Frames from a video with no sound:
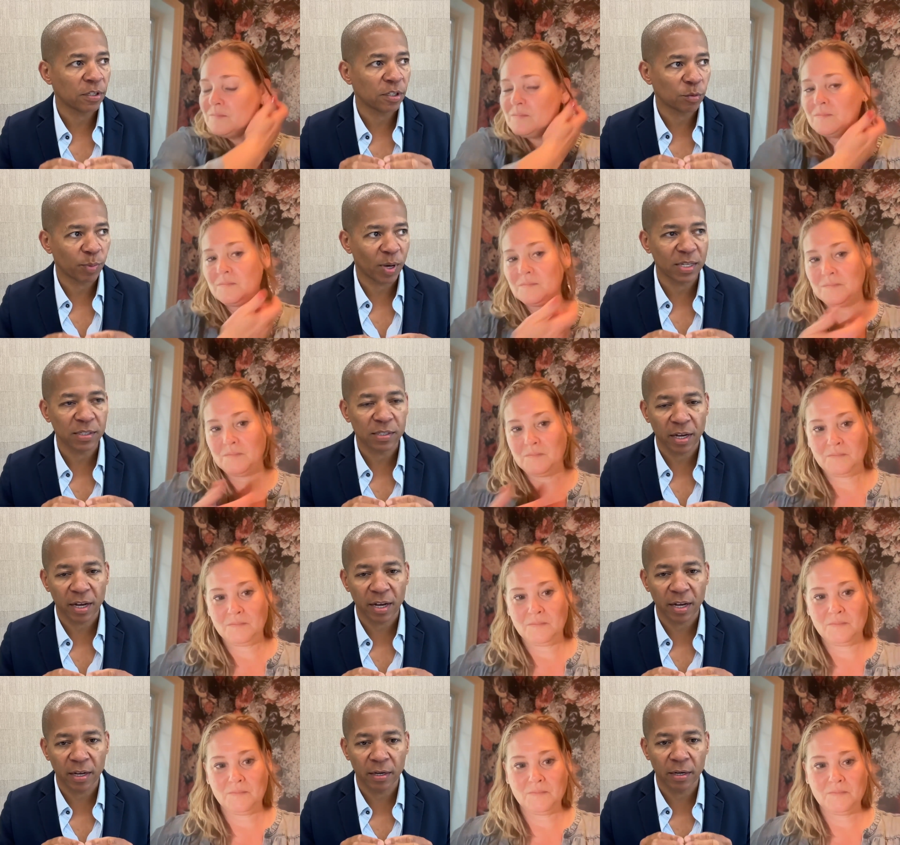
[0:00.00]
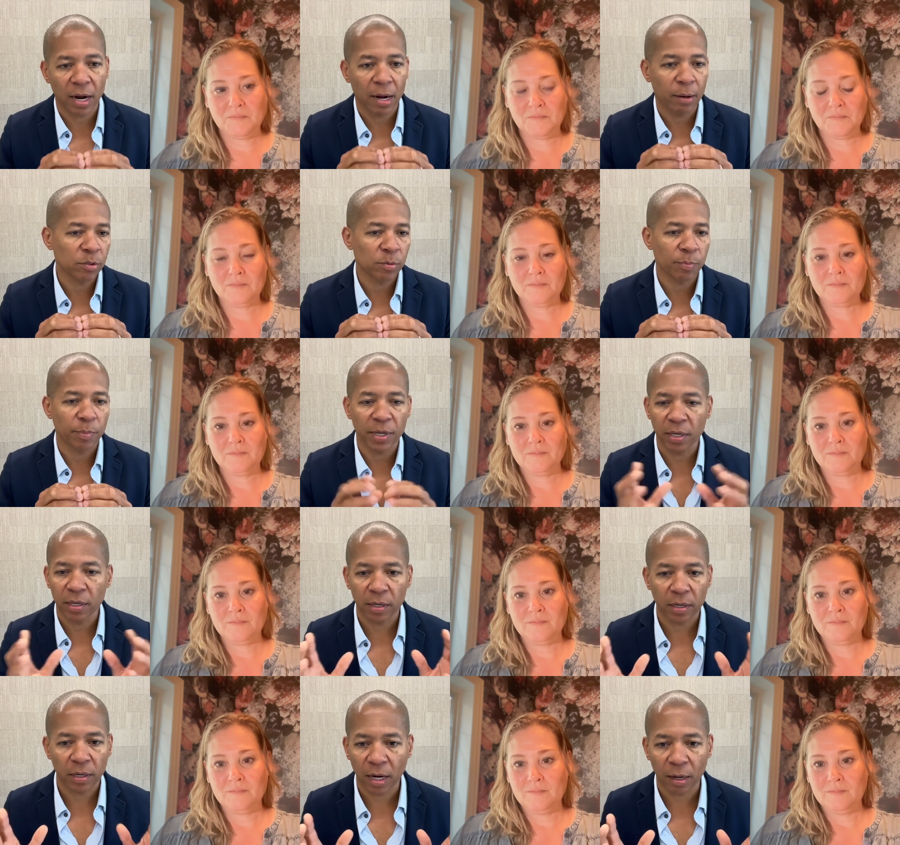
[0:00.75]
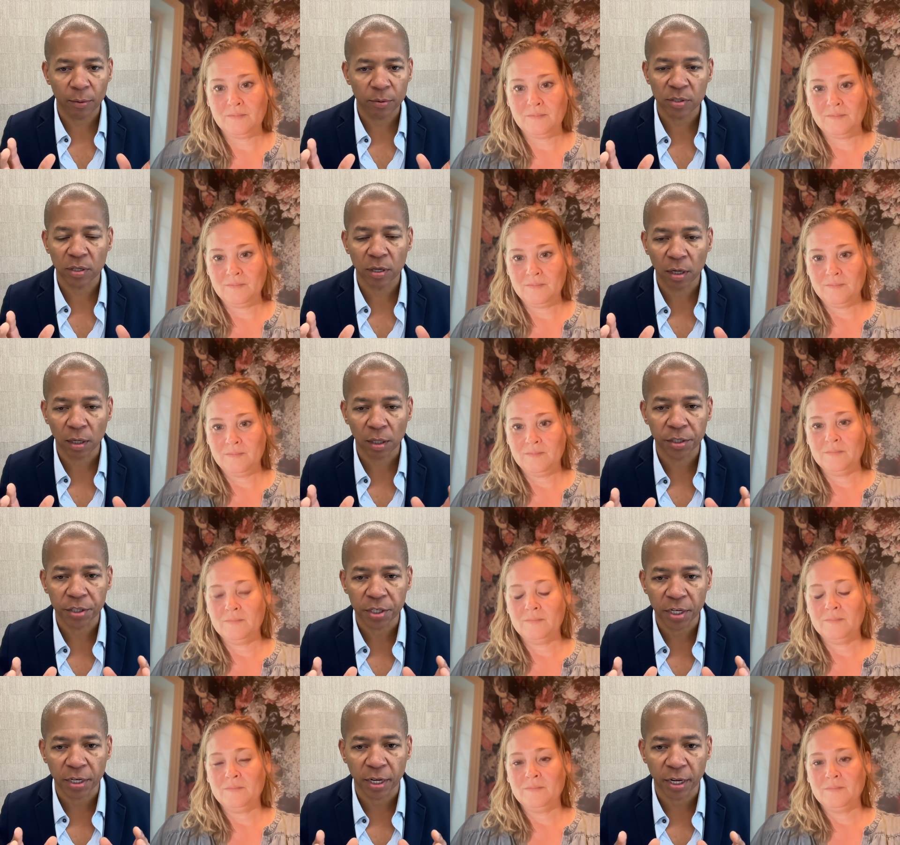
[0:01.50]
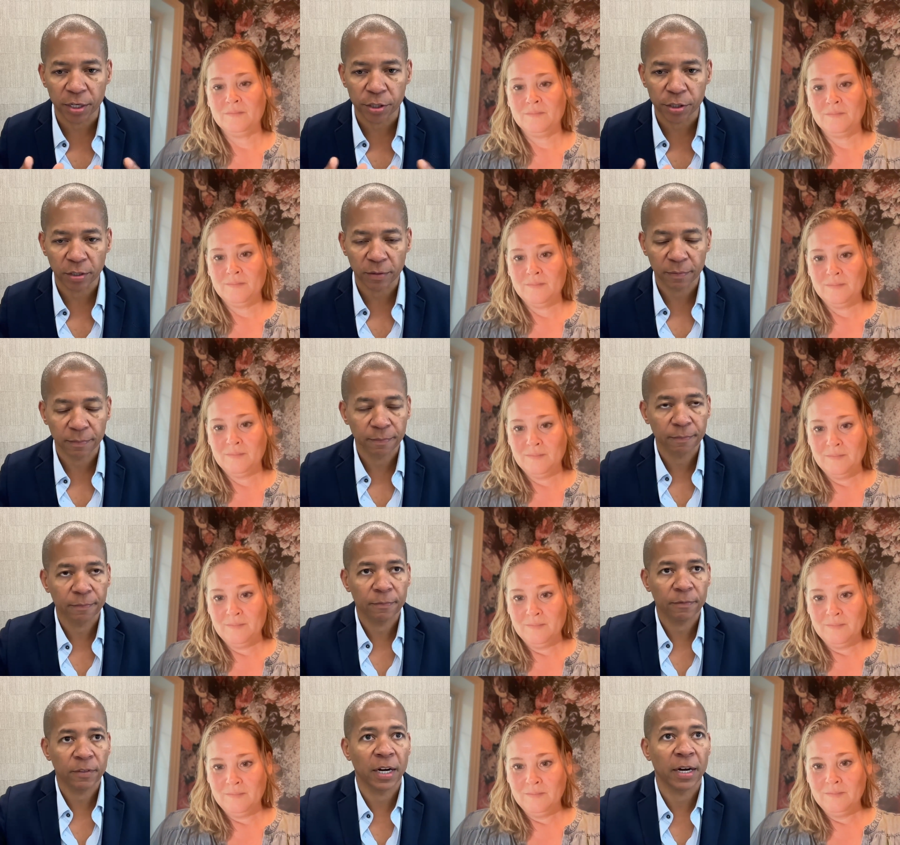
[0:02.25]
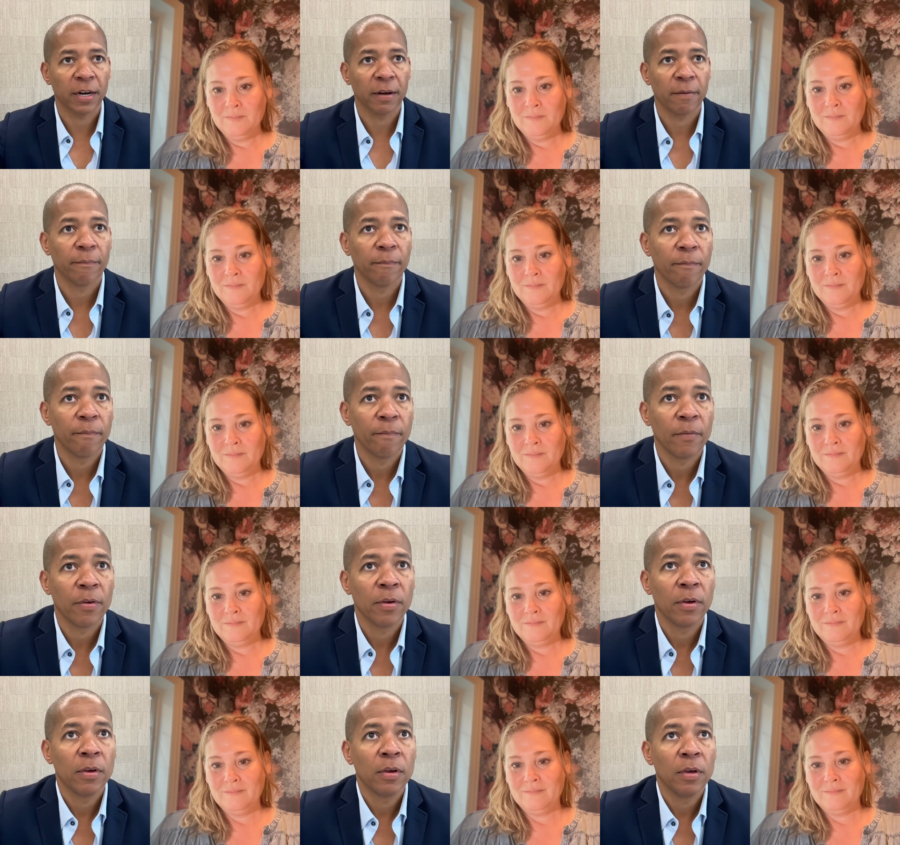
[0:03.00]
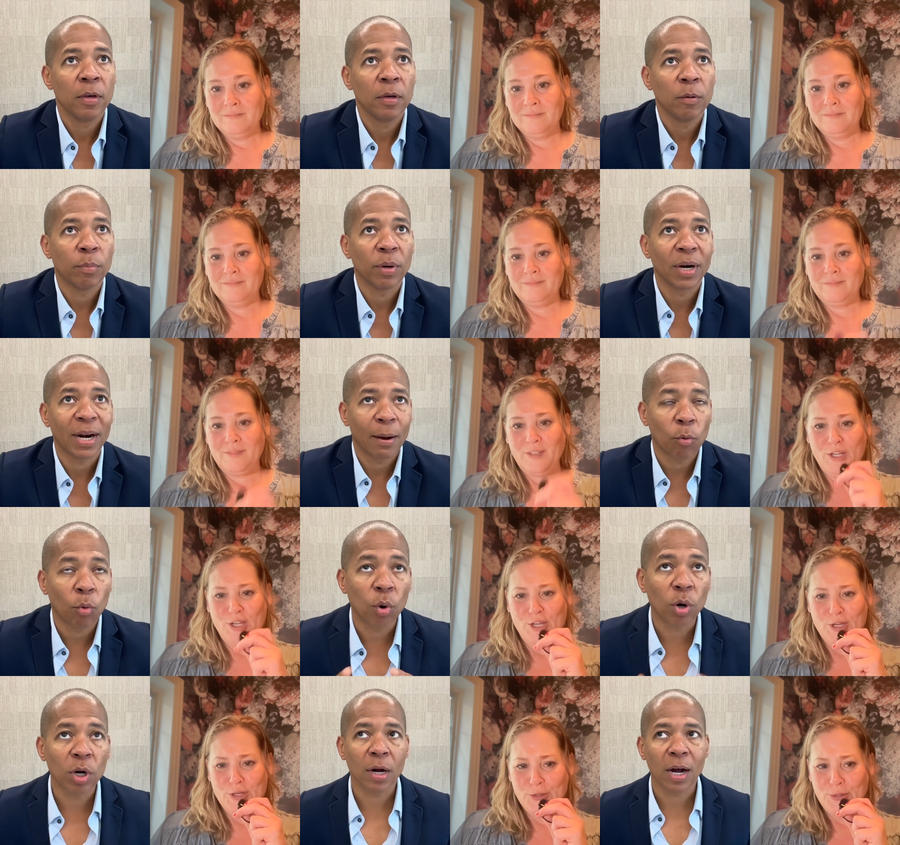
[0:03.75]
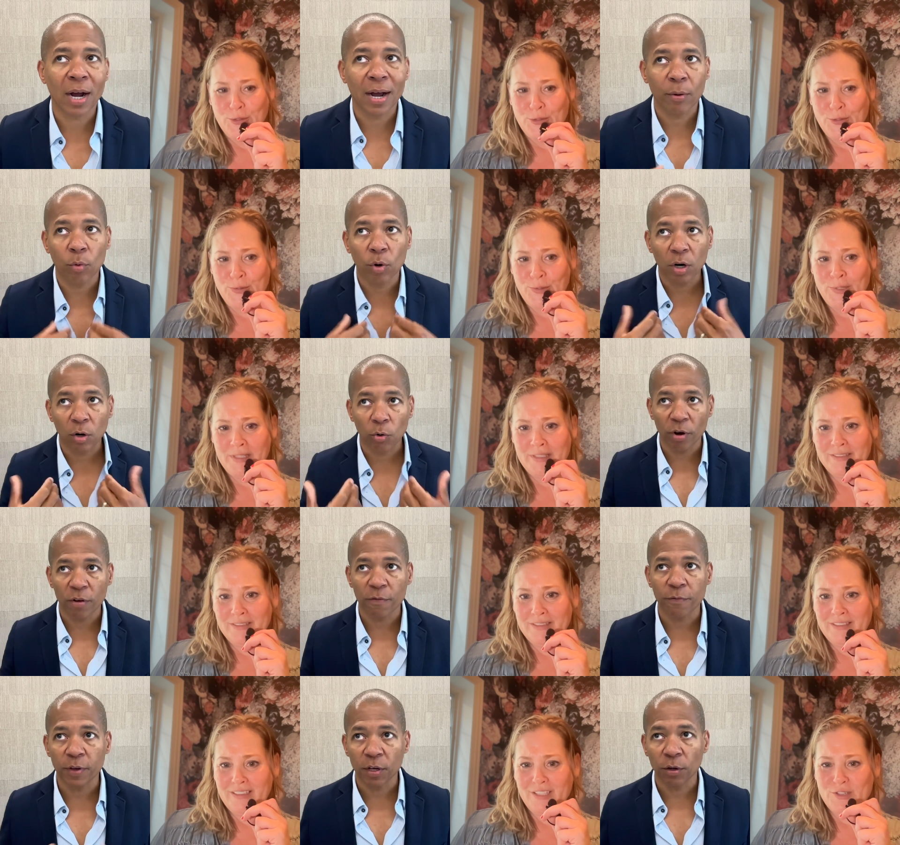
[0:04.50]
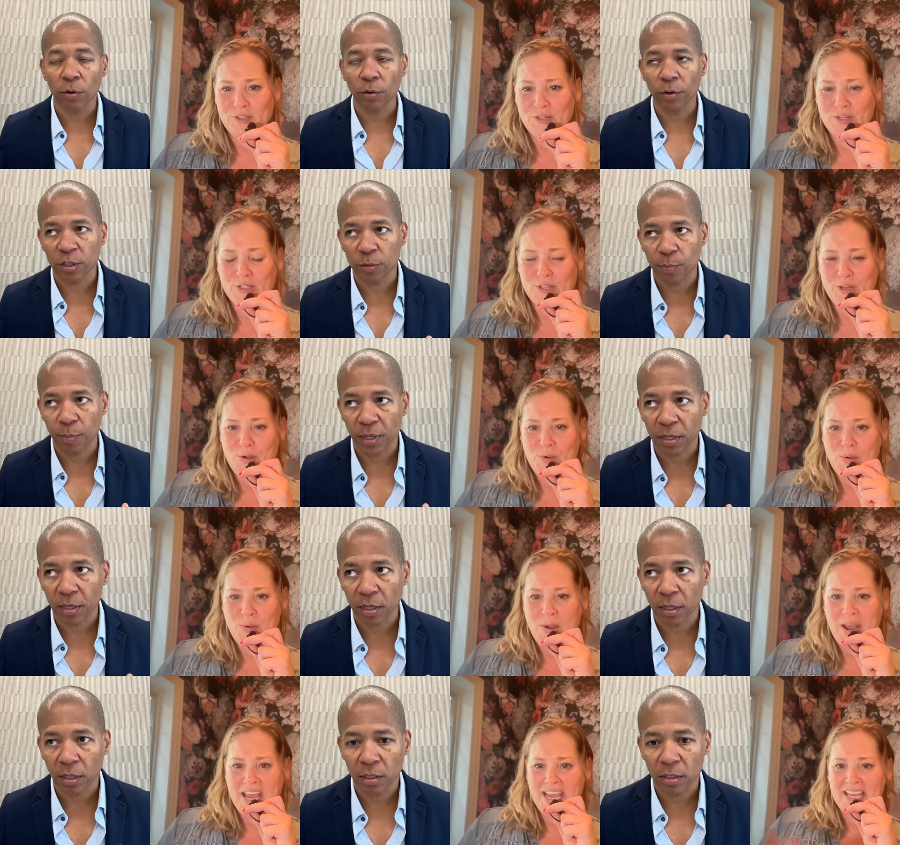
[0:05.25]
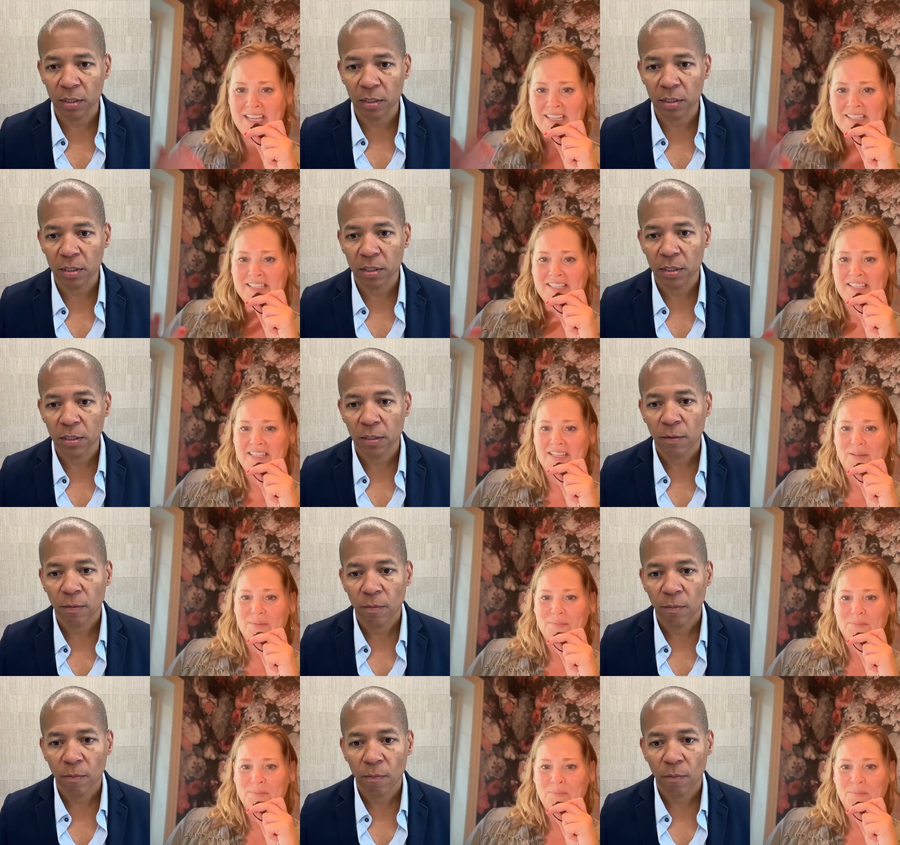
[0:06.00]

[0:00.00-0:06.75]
Speaker 1: this by saying I was being I was an ugly teenager, right? But I want to I want to reveal. You're so
Speaker 2: handsome.